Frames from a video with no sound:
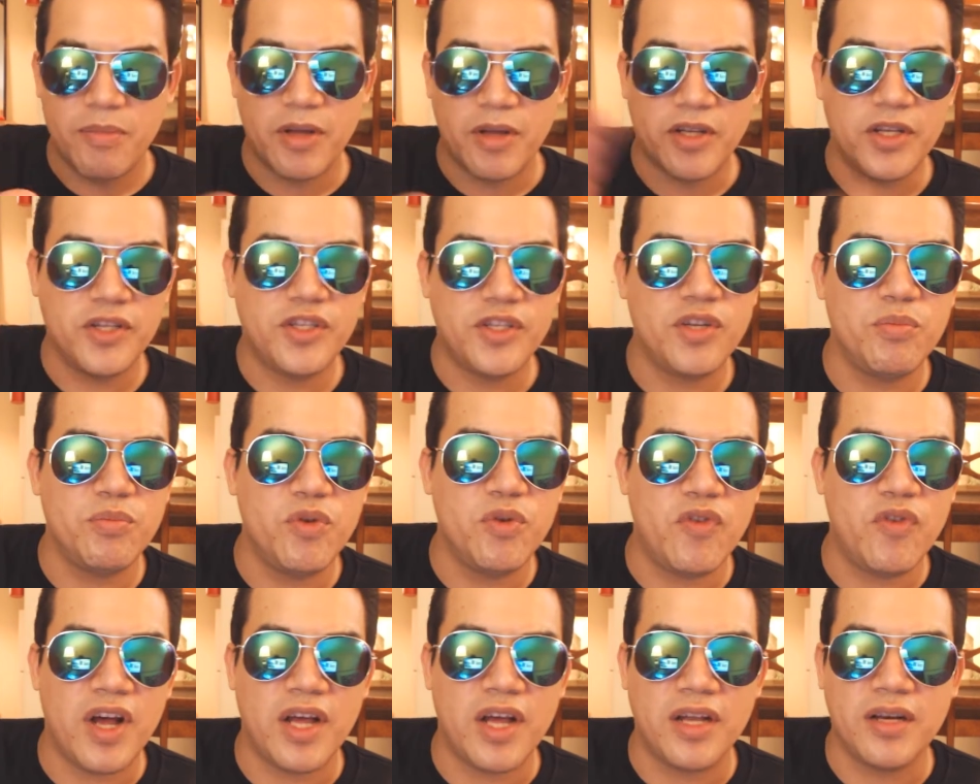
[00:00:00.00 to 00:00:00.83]
But just to
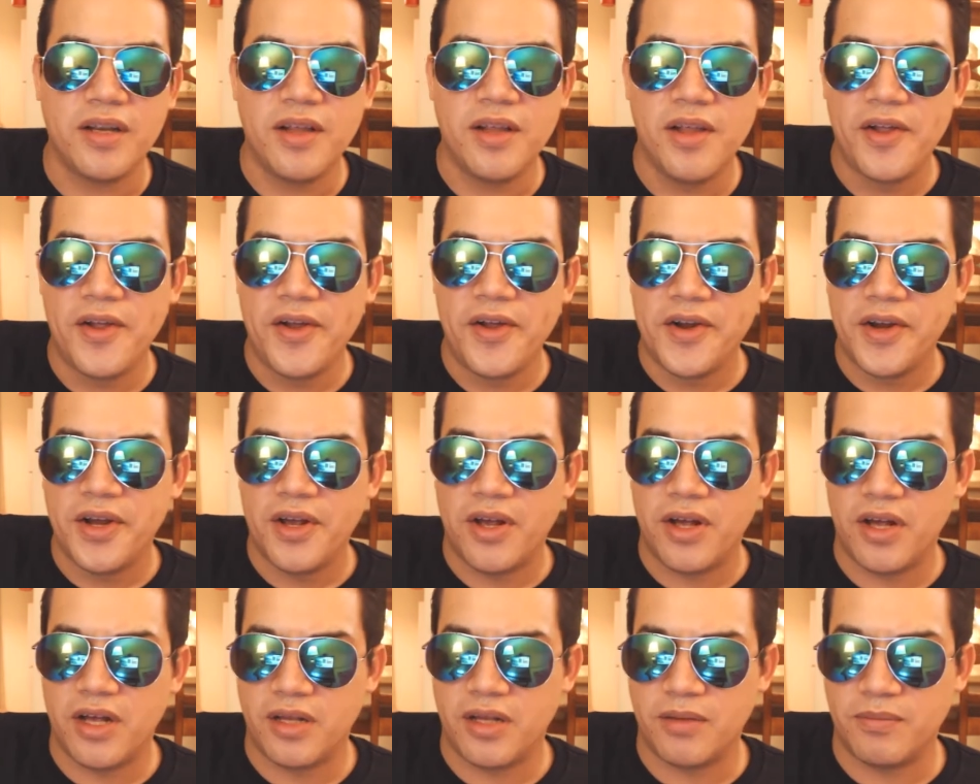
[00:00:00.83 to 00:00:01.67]
move on,
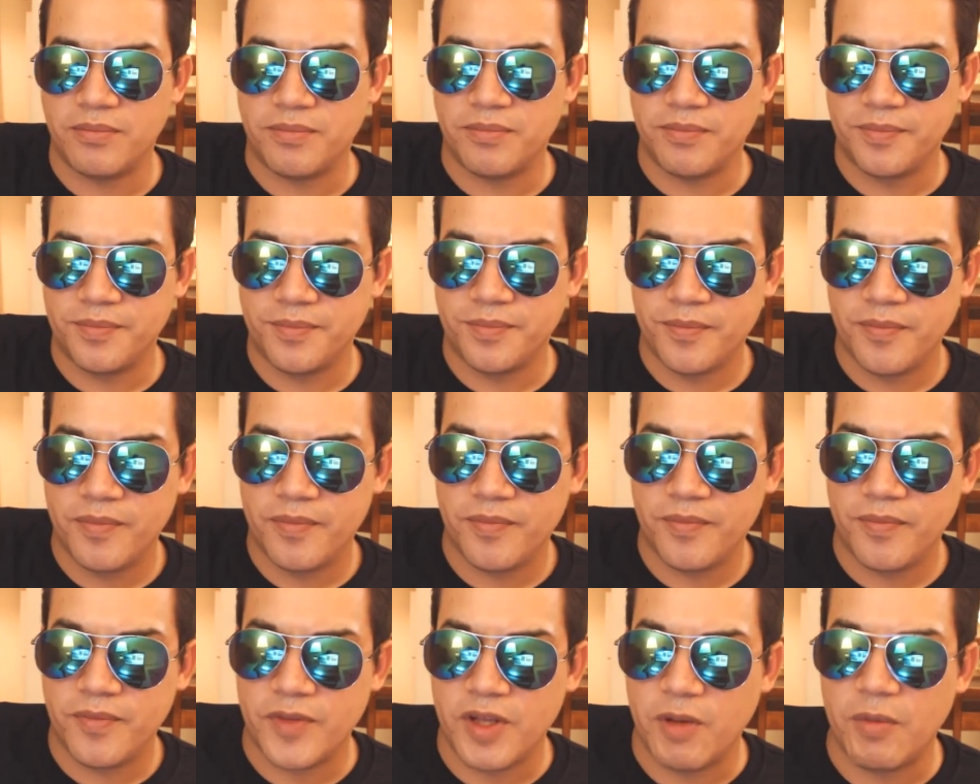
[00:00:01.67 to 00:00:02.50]
um,
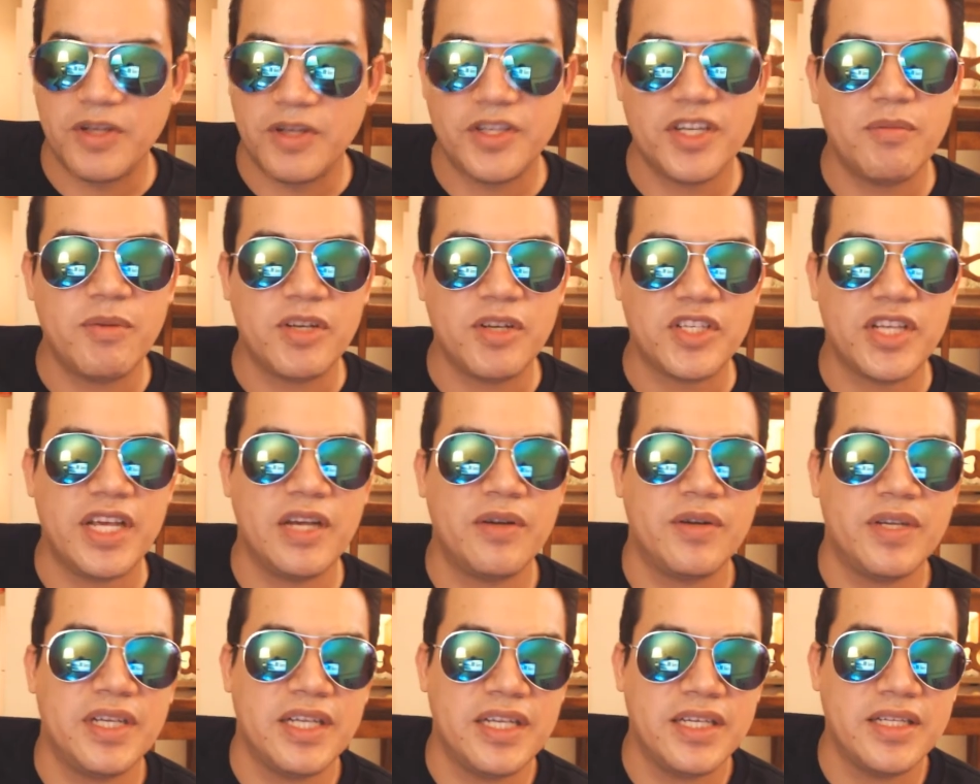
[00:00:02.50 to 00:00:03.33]
I want to talk about
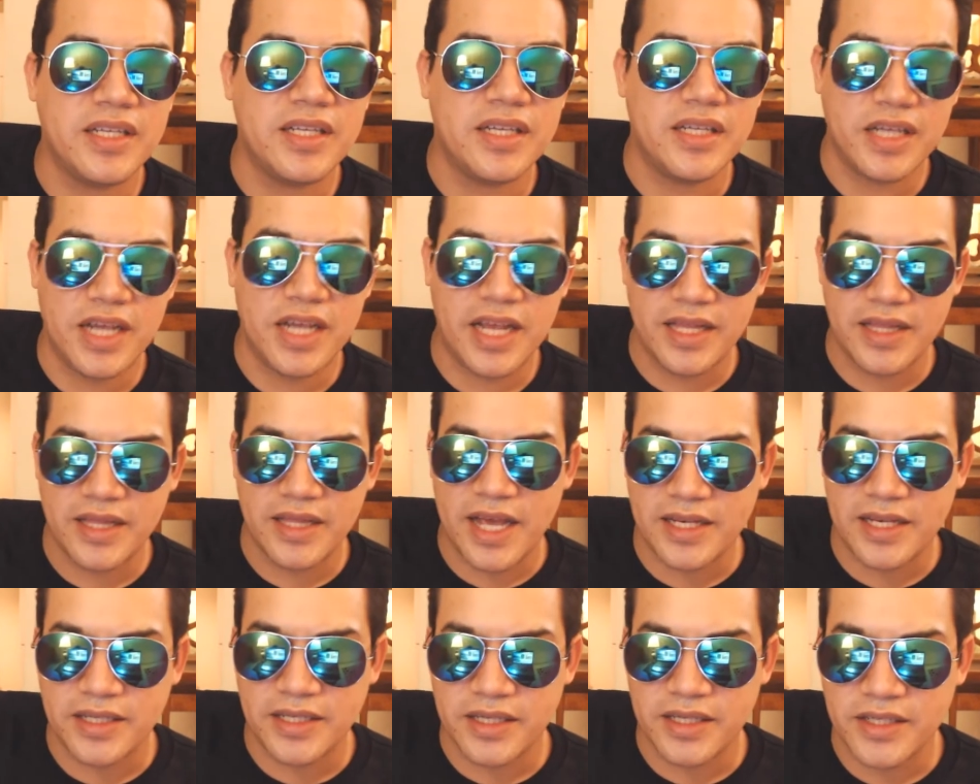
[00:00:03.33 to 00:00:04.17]
psychokinesis and
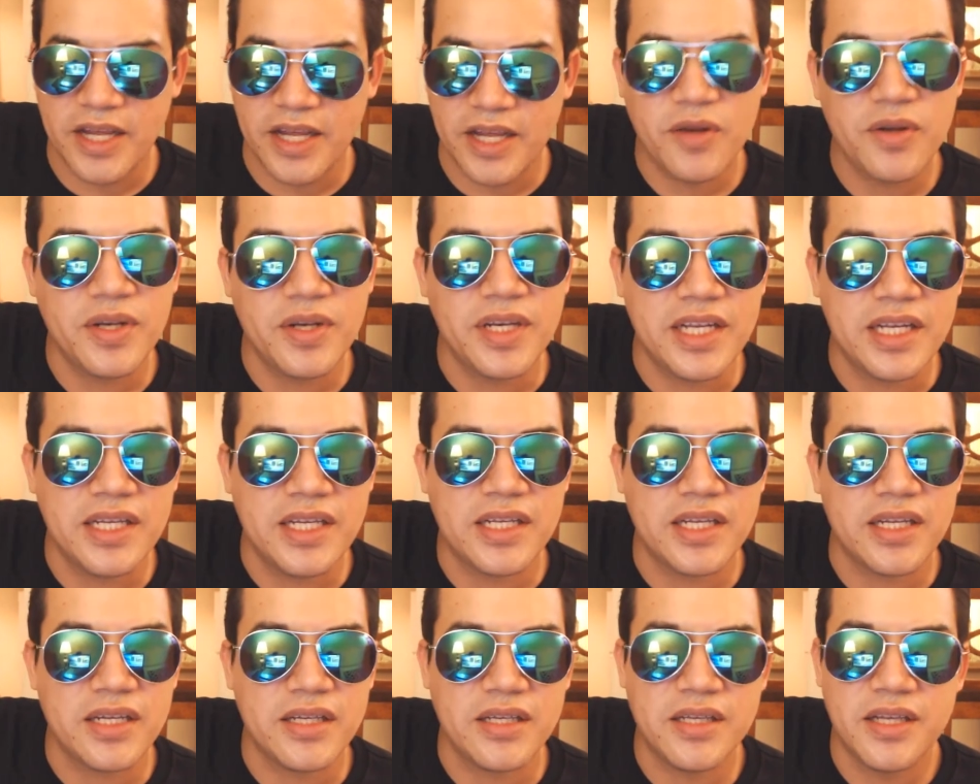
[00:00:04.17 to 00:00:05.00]
that so
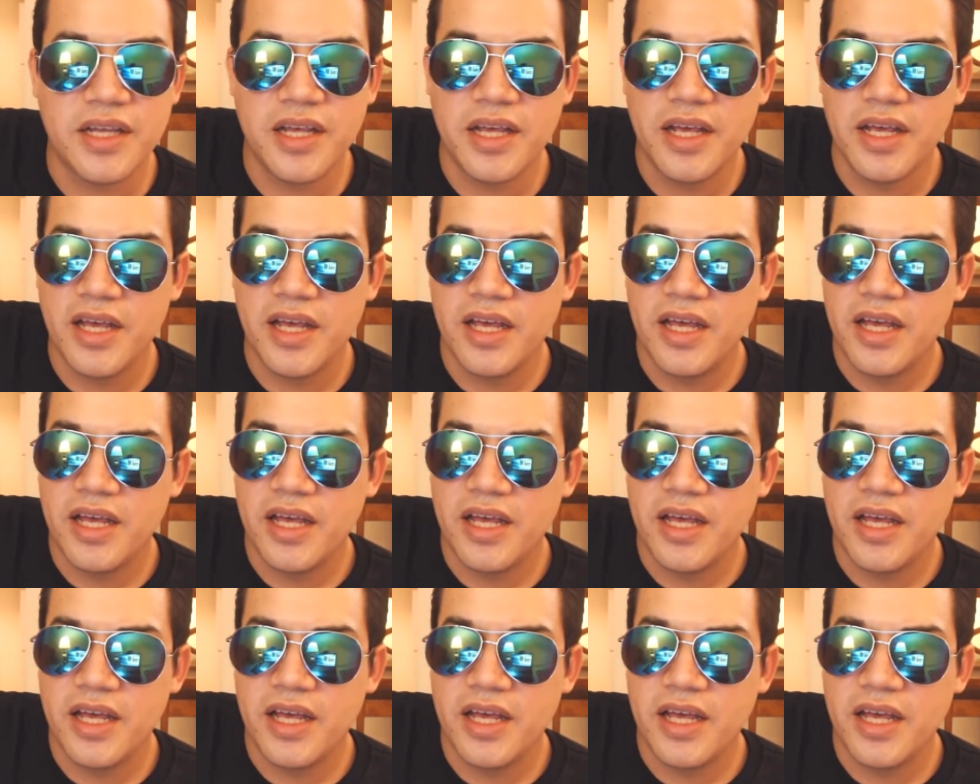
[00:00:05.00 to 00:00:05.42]
psychokinesis